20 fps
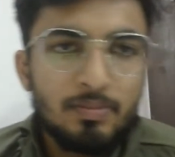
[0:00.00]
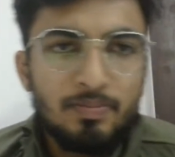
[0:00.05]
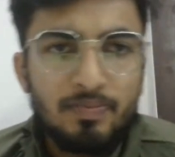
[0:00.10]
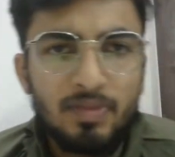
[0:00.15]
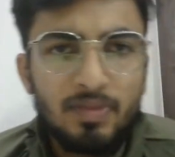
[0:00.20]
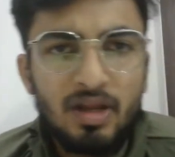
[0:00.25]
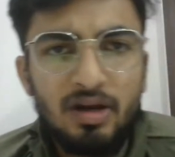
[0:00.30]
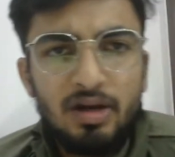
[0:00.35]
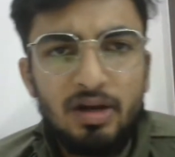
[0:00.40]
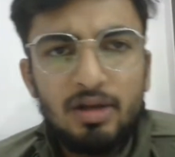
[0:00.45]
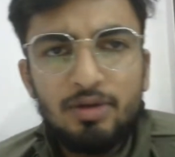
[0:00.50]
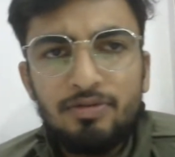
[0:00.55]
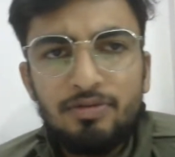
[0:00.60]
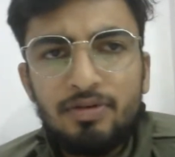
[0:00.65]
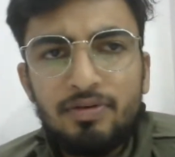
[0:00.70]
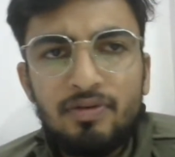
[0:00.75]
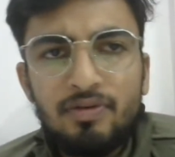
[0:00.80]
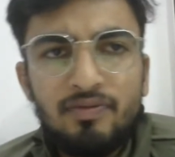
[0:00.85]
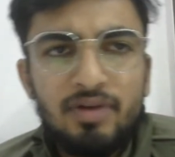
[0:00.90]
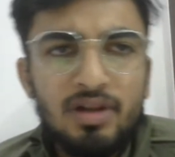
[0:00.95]
Hello
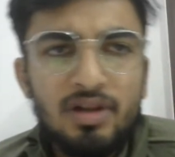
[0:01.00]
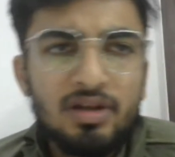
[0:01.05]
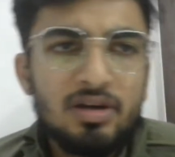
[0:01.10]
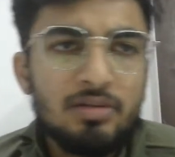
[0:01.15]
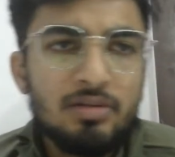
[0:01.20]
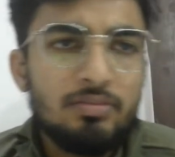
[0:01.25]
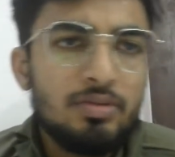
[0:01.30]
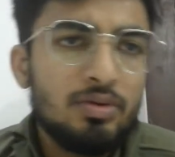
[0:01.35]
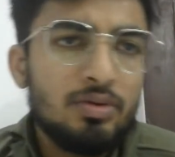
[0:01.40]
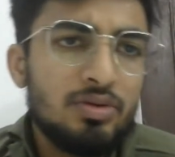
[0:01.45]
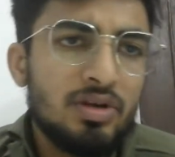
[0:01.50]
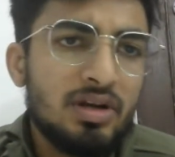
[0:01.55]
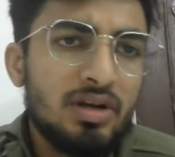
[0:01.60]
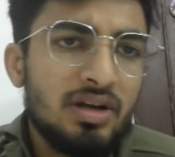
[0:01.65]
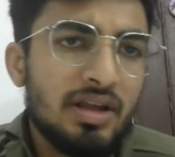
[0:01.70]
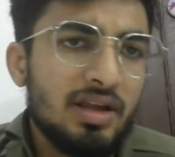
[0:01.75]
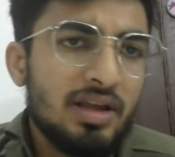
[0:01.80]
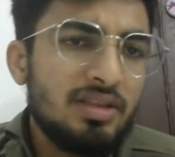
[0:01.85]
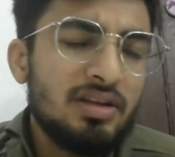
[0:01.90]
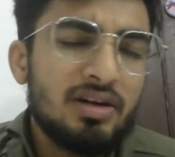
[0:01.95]
everyone, welcome to the
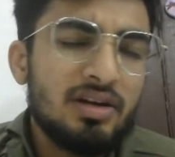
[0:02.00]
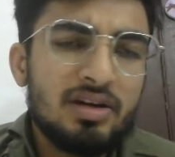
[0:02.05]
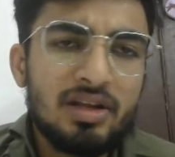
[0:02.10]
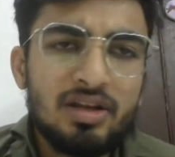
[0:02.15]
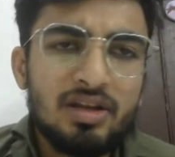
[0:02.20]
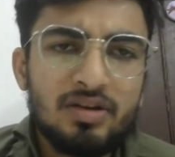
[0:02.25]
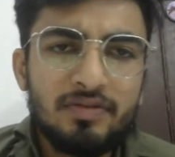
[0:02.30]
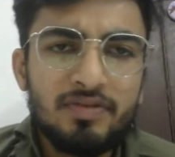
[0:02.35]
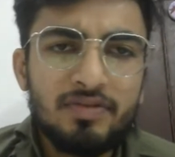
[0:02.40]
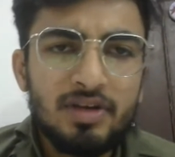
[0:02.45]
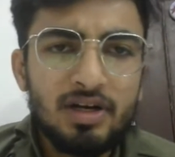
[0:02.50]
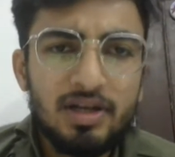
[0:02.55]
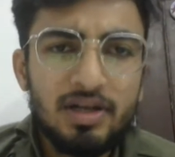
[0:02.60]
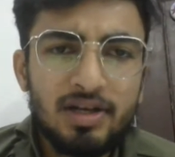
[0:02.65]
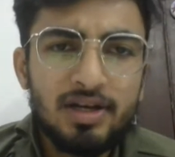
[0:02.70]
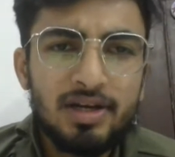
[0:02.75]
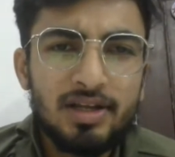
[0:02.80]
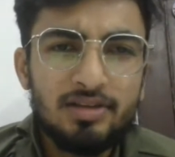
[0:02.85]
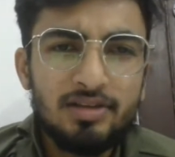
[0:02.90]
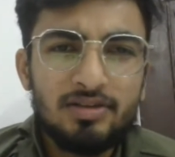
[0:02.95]
day 13 of the
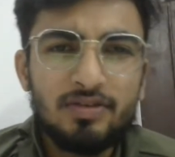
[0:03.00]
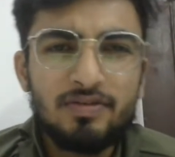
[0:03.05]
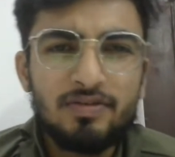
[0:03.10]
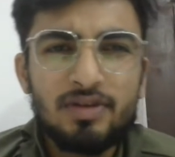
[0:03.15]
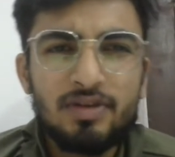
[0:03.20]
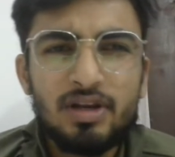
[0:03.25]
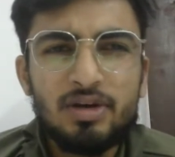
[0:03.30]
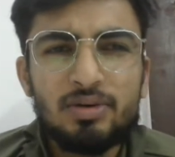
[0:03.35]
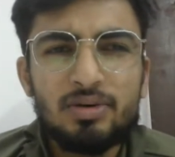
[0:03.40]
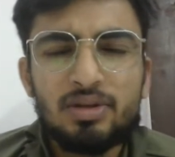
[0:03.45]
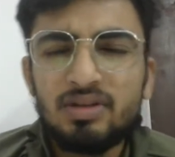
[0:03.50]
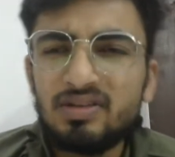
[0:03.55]
100 Days of Cloud.